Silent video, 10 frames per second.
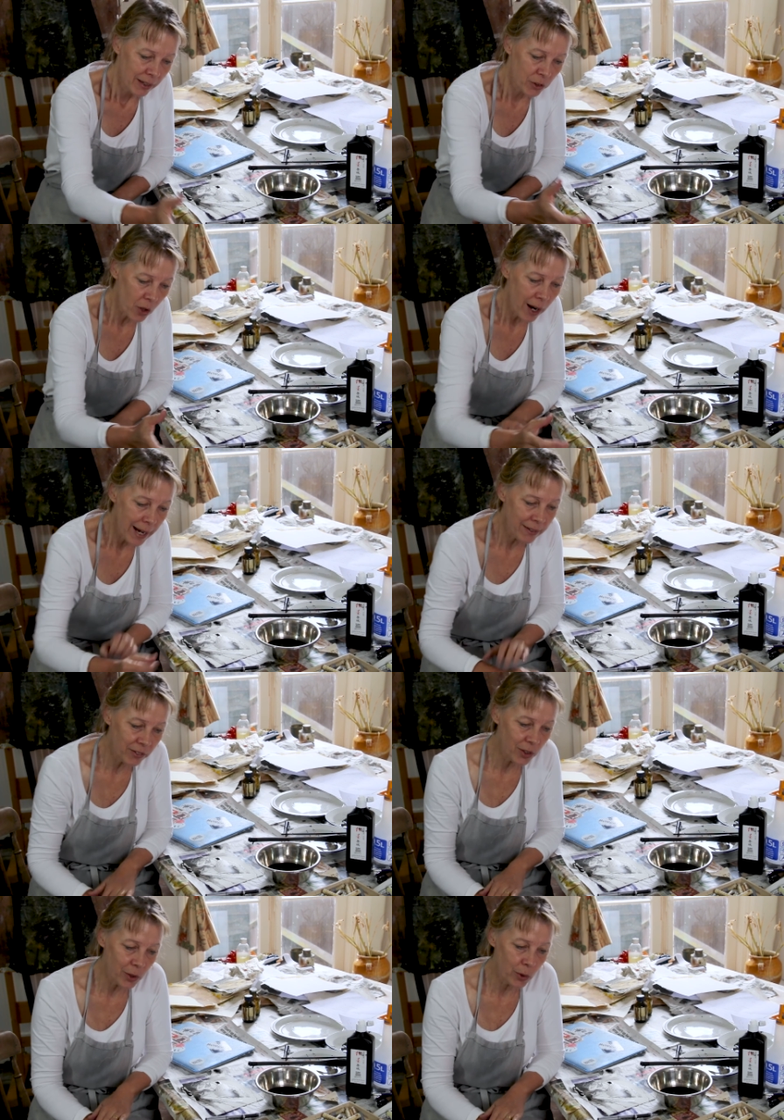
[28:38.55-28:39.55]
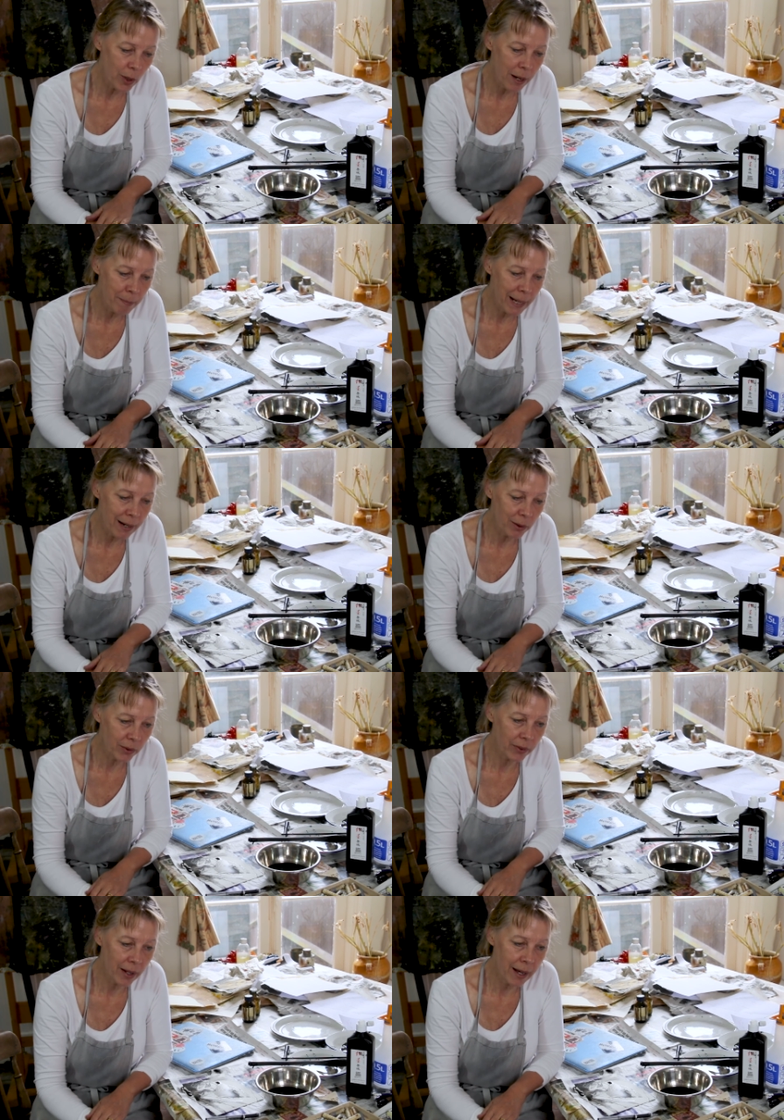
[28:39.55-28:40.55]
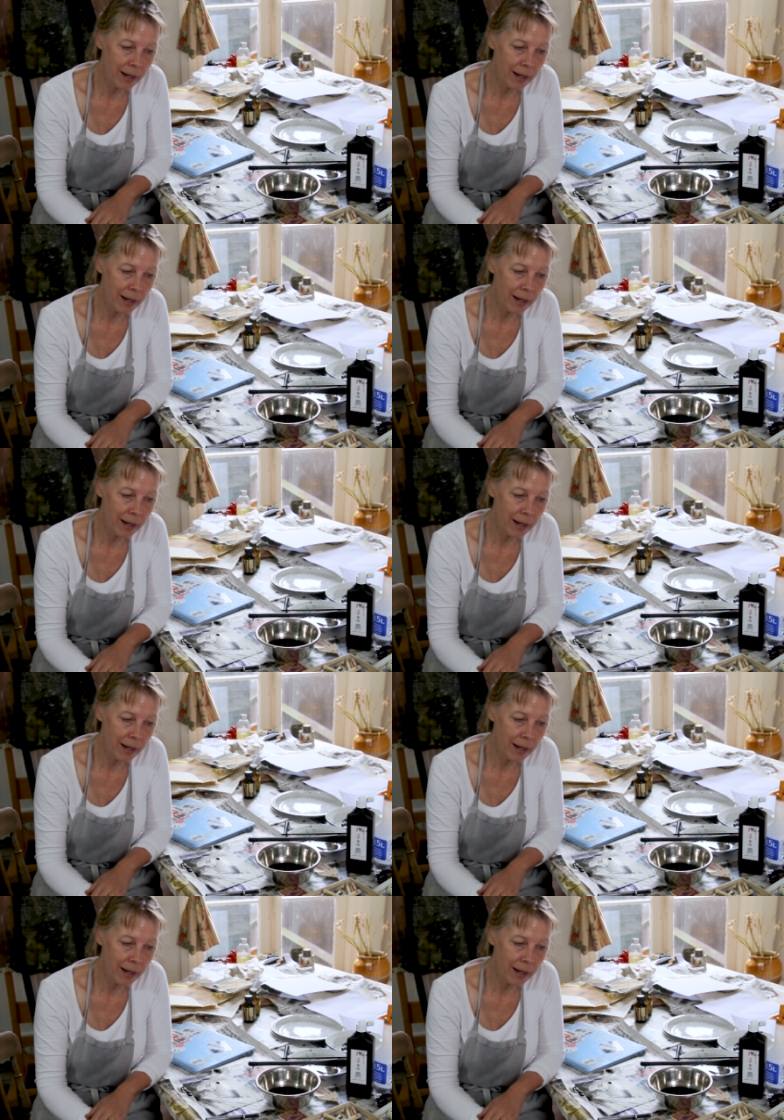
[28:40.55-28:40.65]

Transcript: Try and do about